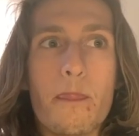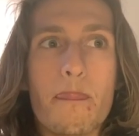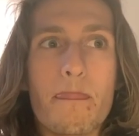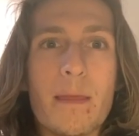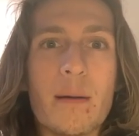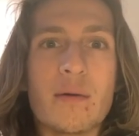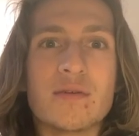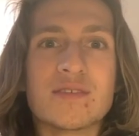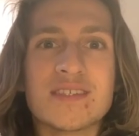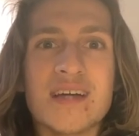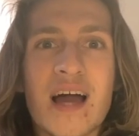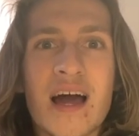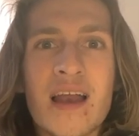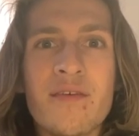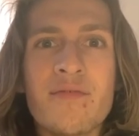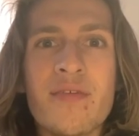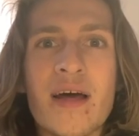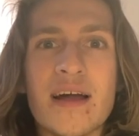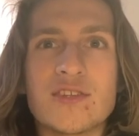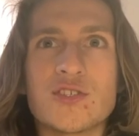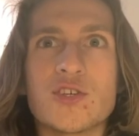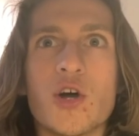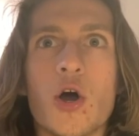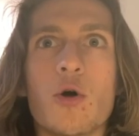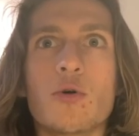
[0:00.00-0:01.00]
it's kind of
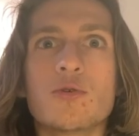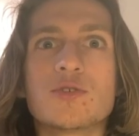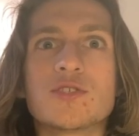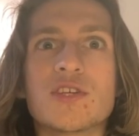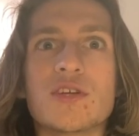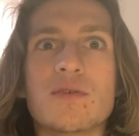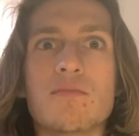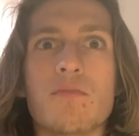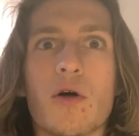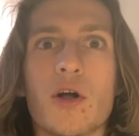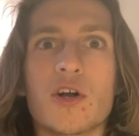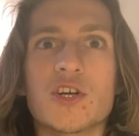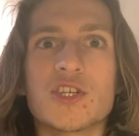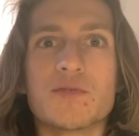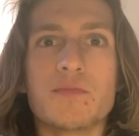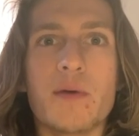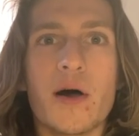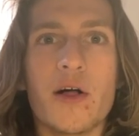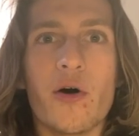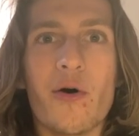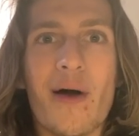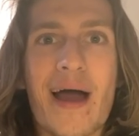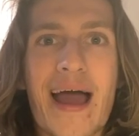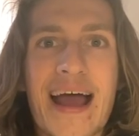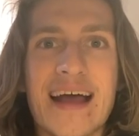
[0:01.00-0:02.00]
that toasted
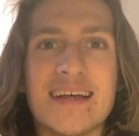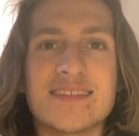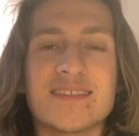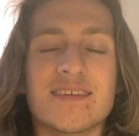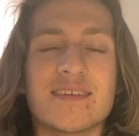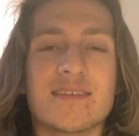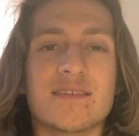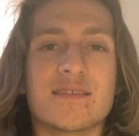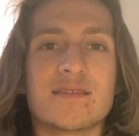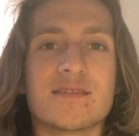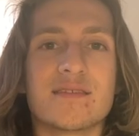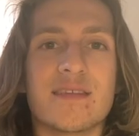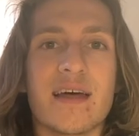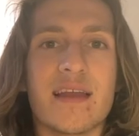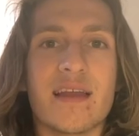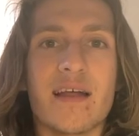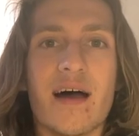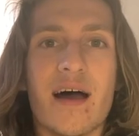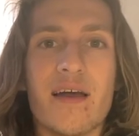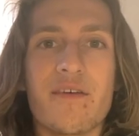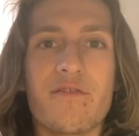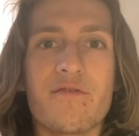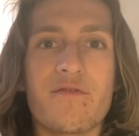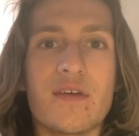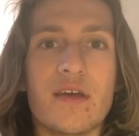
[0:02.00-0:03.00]
marshmallow essence that
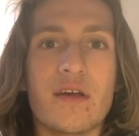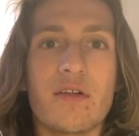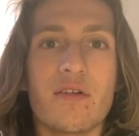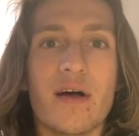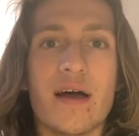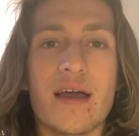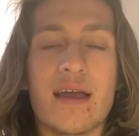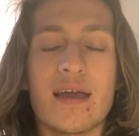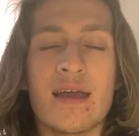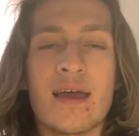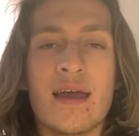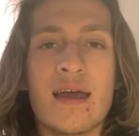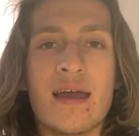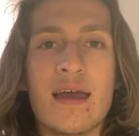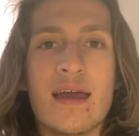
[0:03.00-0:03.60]
I feel like